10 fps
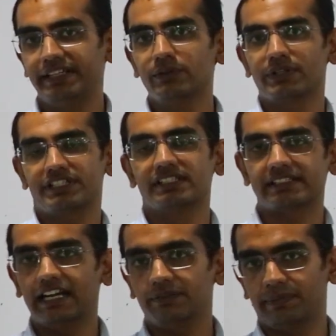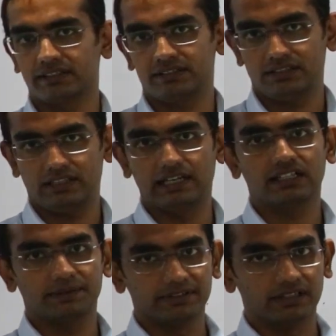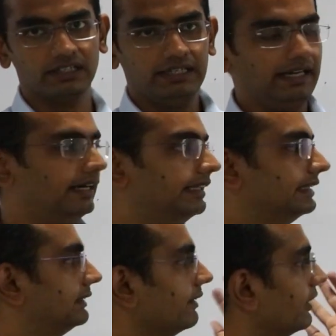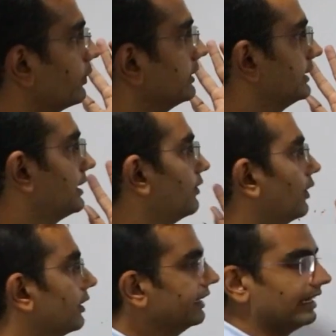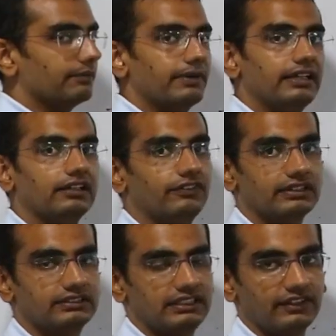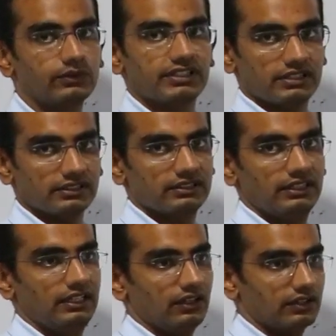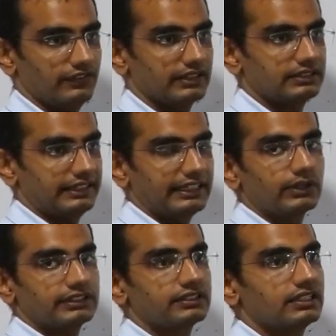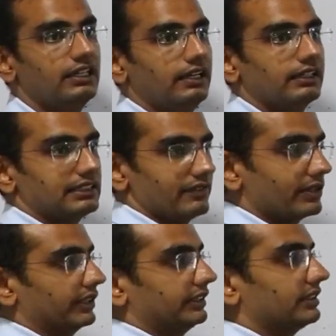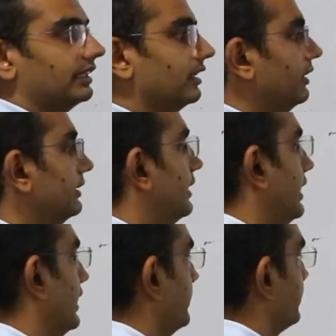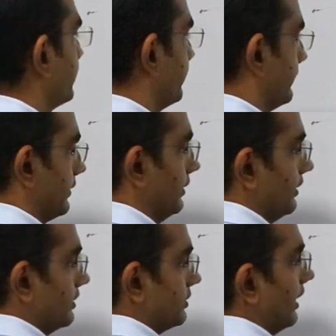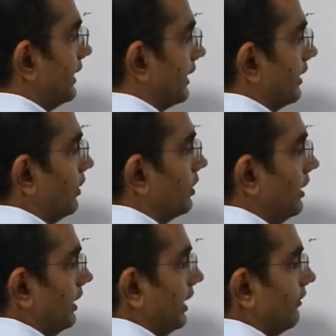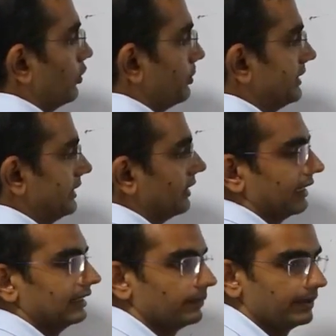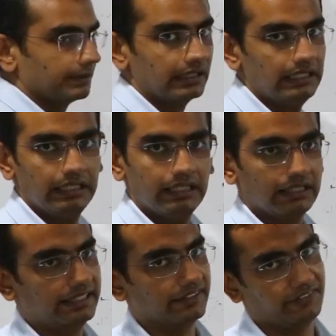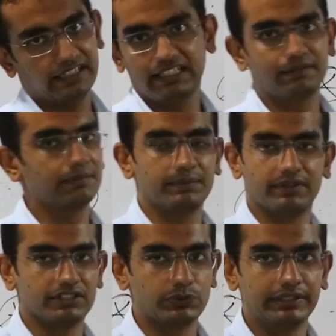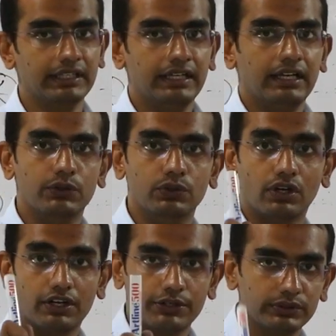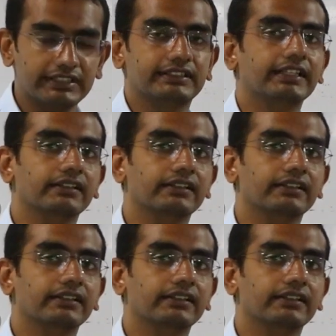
15 questions at max unattempted, and these 7 questions have already happened in the first 7 questions or first 10 questions. 7 questions are the one that I am striking out, never to be seen again in the paper. Definitely my paper is going. Do not do